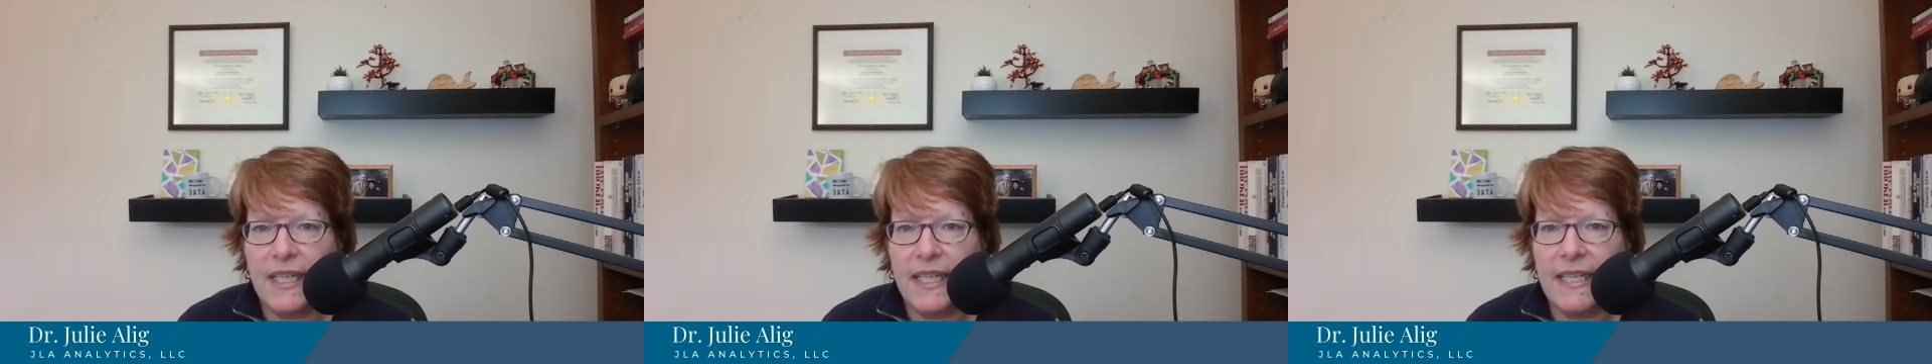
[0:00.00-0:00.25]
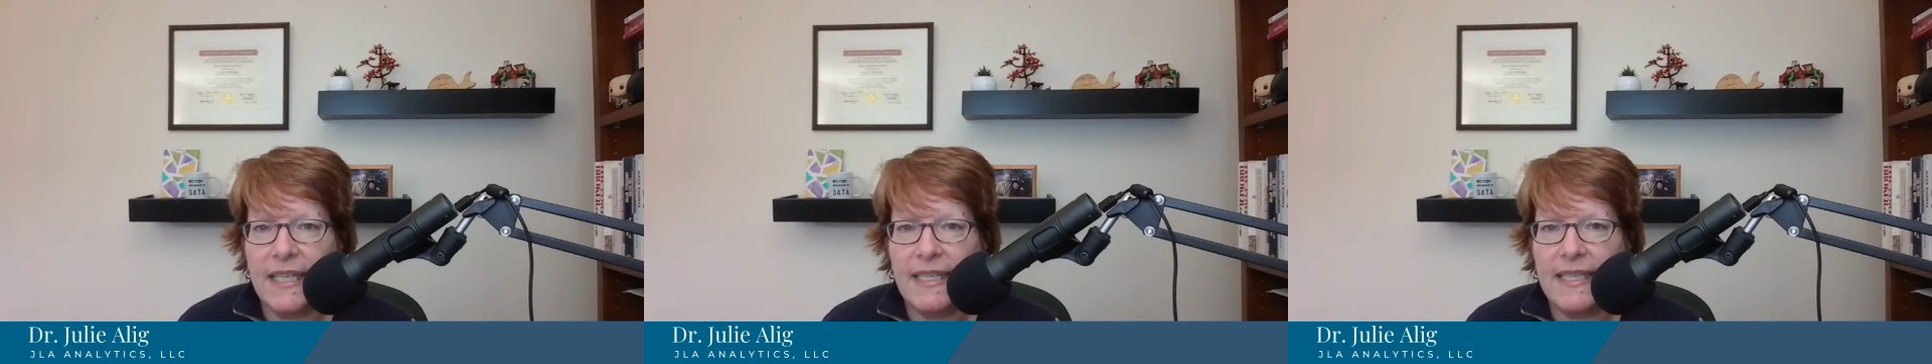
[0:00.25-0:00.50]

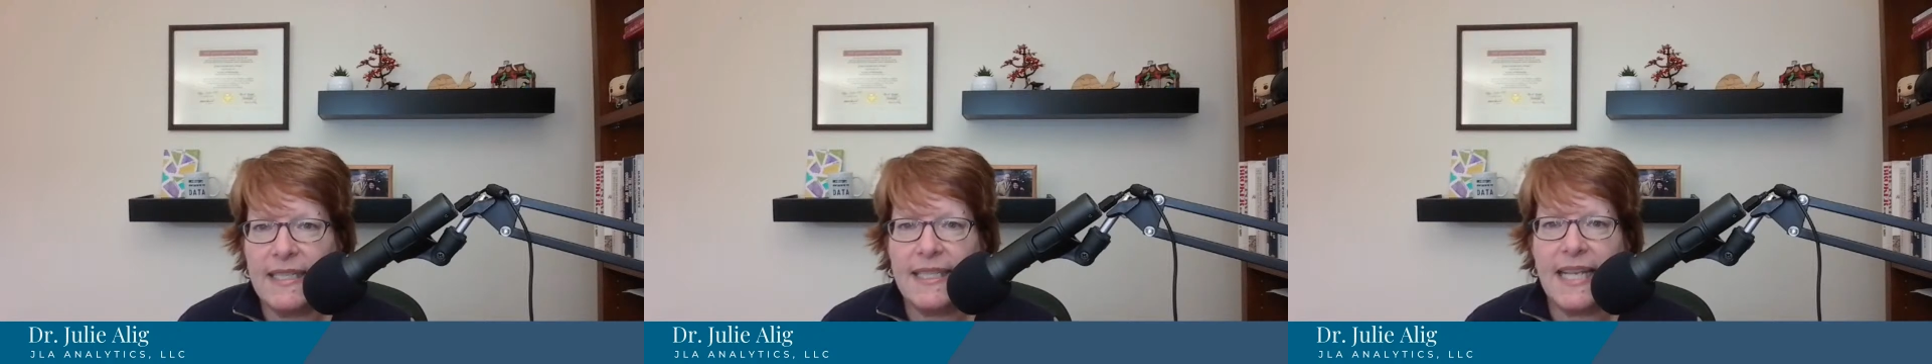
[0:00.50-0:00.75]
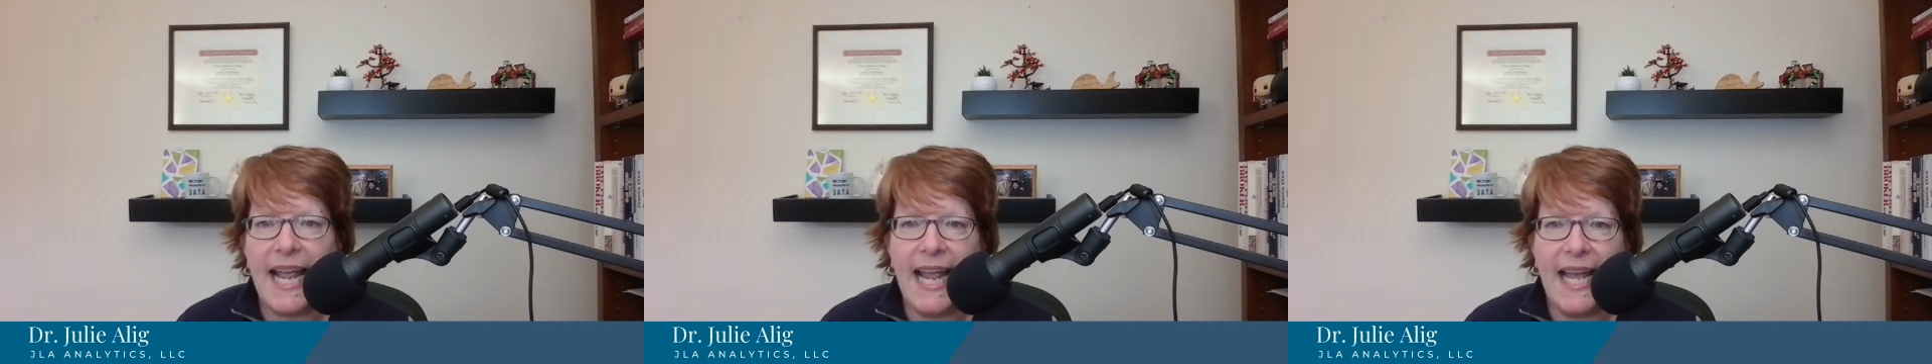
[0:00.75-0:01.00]
is
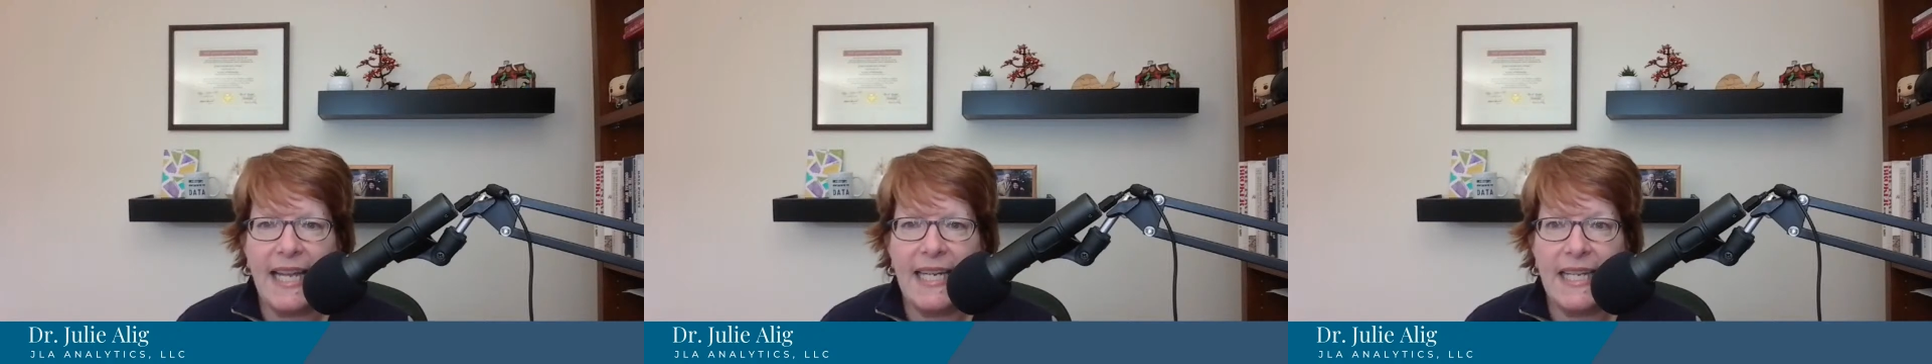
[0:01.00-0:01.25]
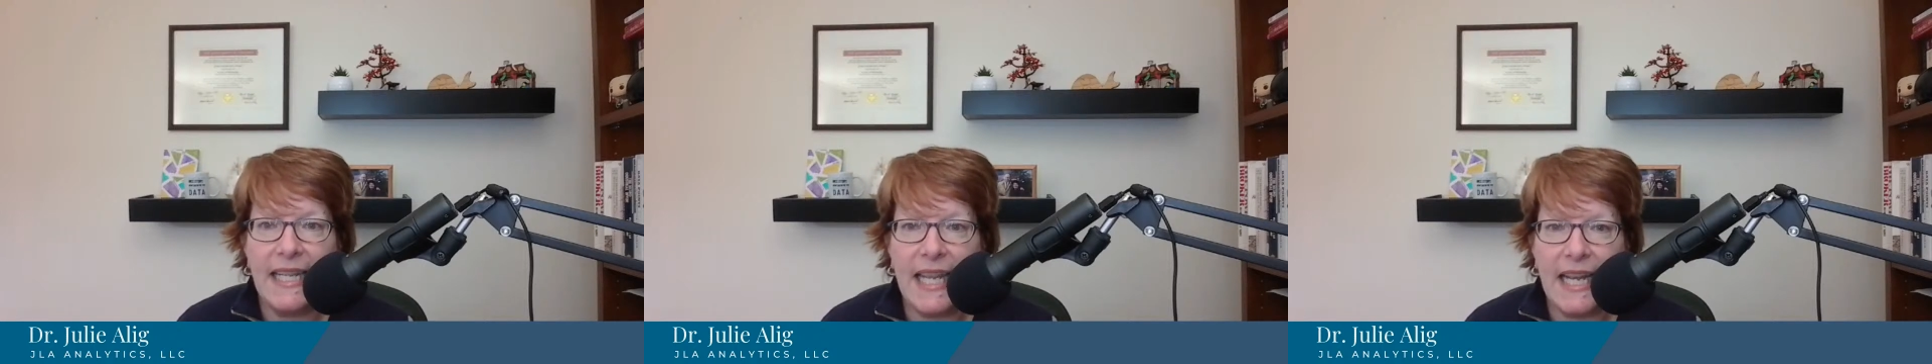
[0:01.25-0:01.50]
add
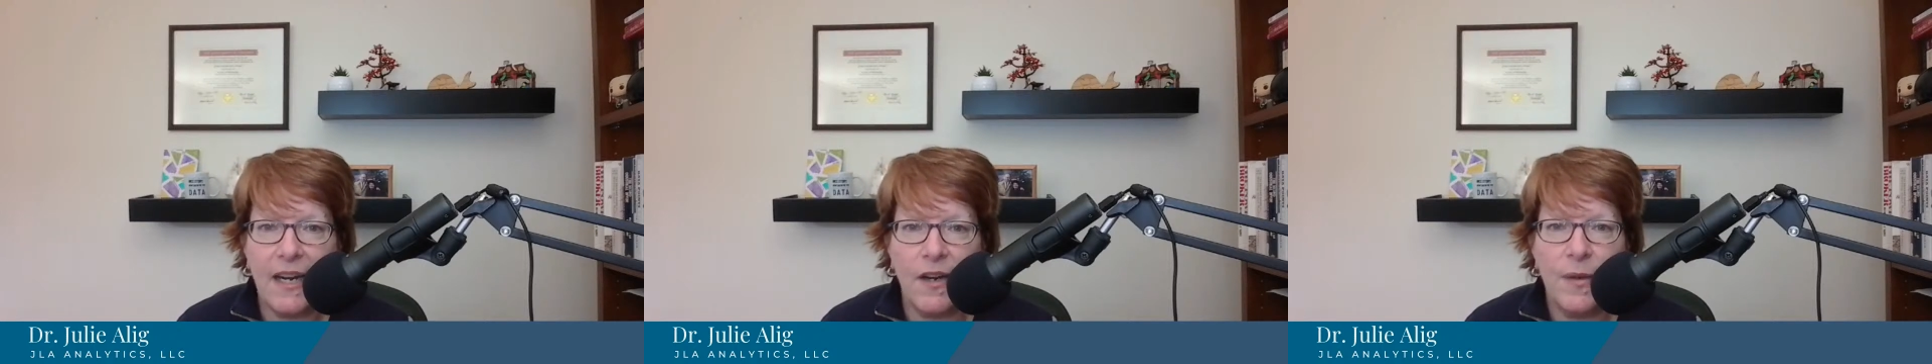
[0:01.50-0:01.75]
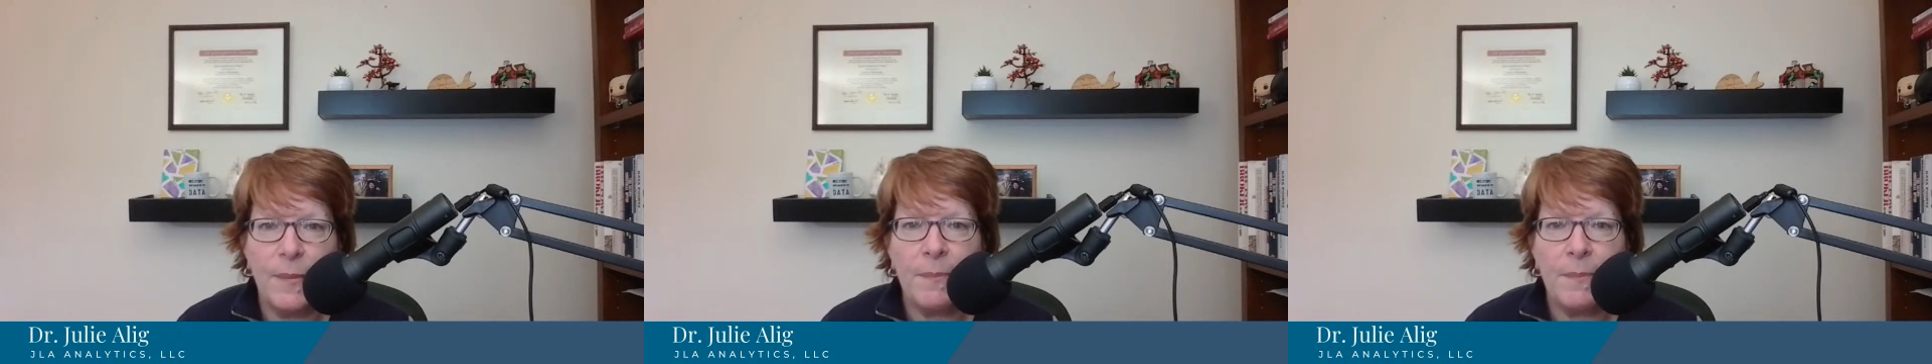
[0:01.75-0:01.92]
in there